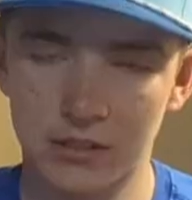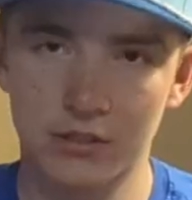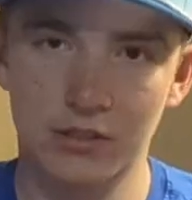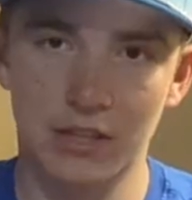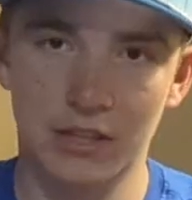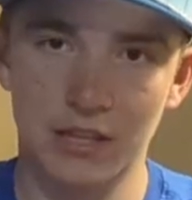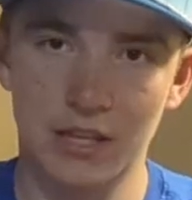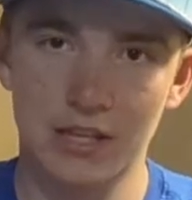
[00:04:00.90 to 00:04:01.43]
to do it
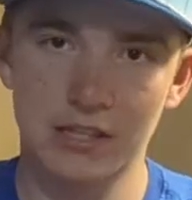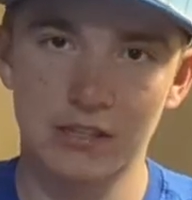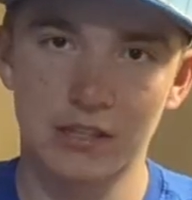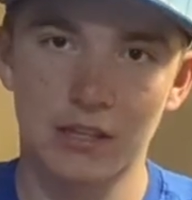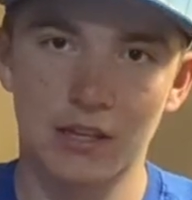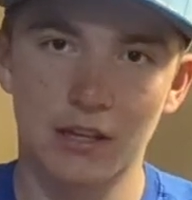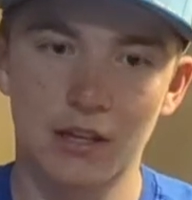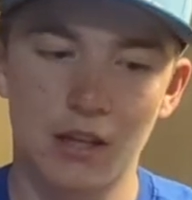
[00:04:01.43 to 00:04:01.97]
like this.
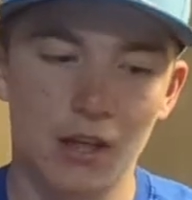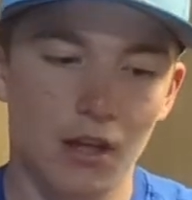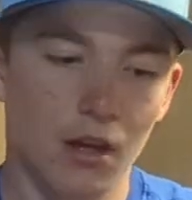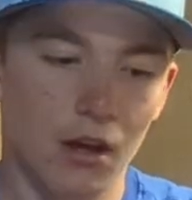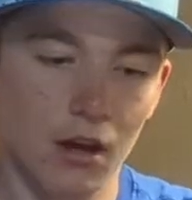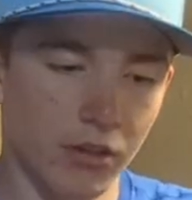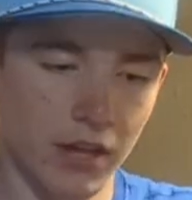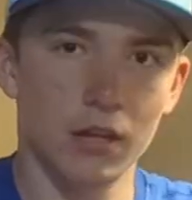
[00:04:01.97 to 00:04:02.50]

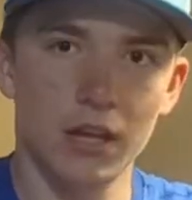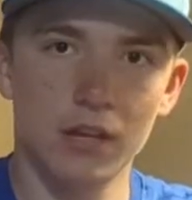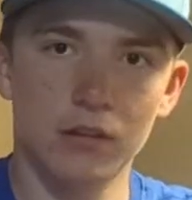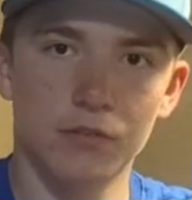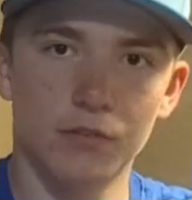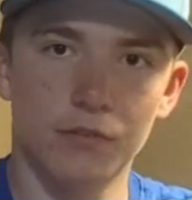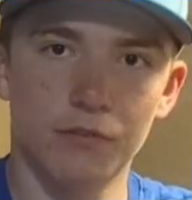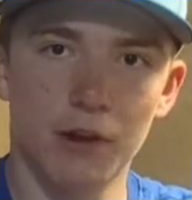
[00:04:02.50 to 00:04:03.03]
All the handles
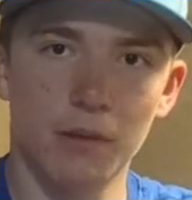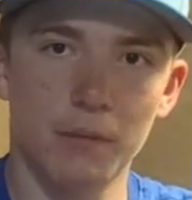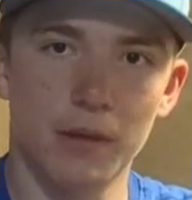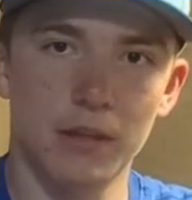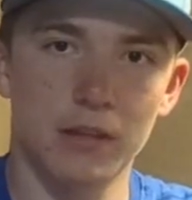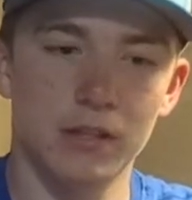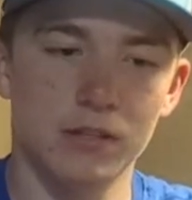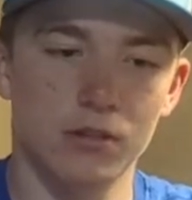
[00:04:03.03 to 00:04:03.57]
for the frying pan
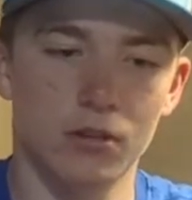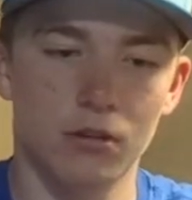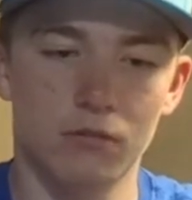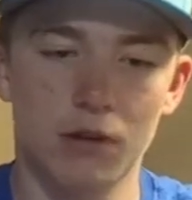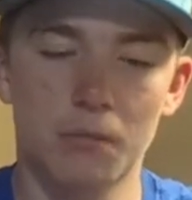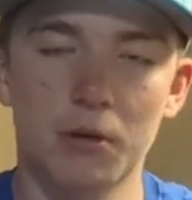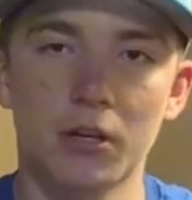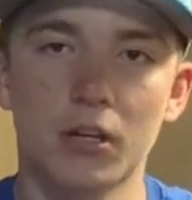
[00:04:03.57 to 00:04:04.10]
in this are
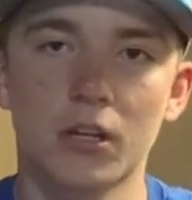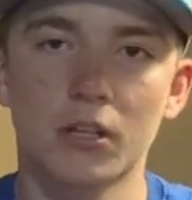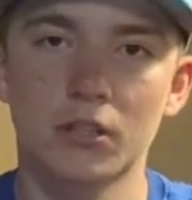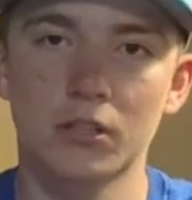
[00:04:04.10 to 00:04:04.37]
rubber.